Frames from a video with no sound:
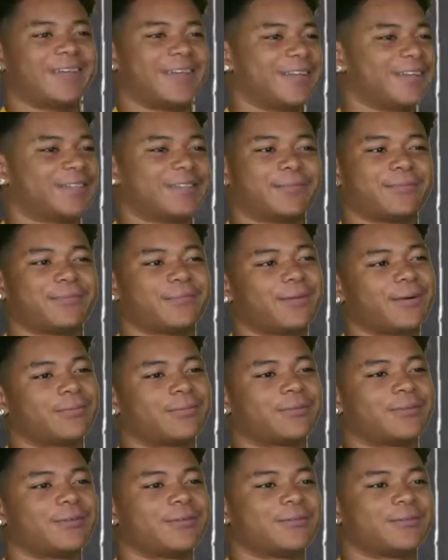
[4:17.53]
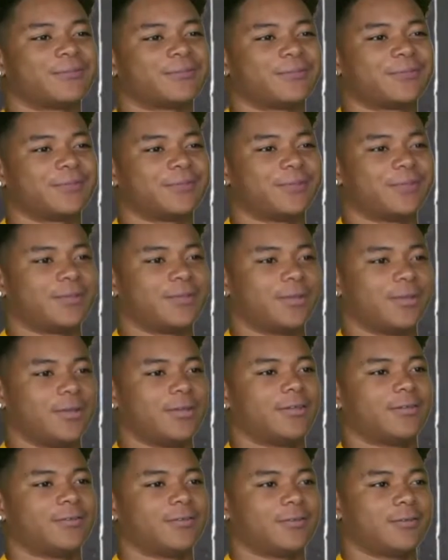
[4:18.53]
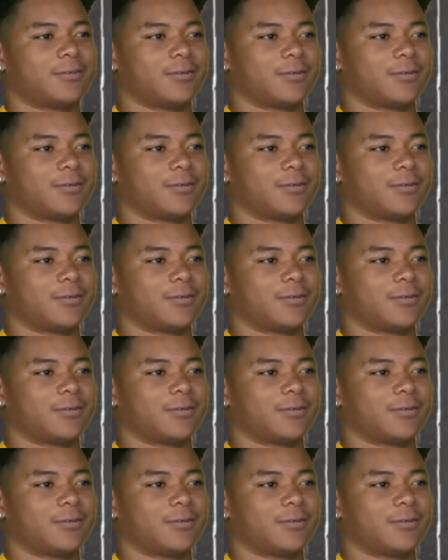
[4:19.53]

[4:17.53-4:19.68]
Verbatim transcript: any type of barbecue. Red,